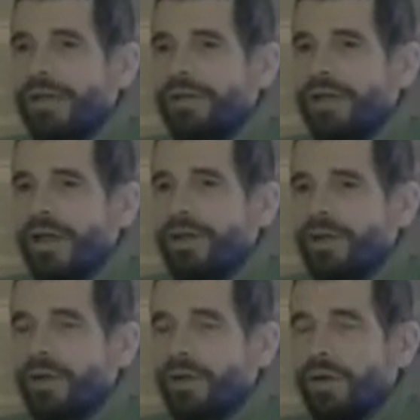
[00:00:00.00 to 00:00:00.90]
here's how you
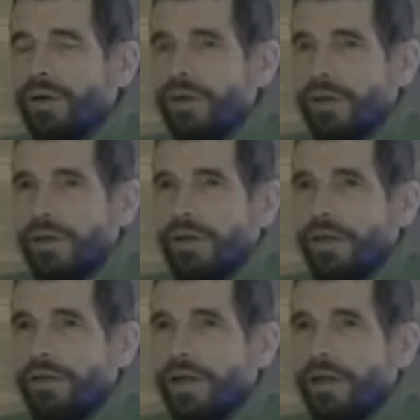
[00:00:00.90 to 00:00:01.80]
do it.
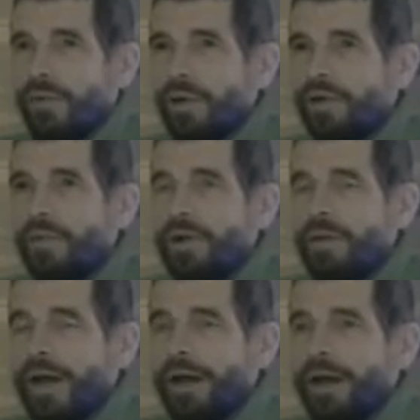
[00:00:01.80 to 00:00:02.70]
Here's how you work your way
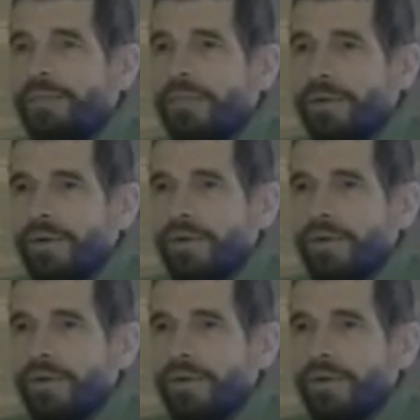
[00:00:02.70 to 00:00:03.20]
back up.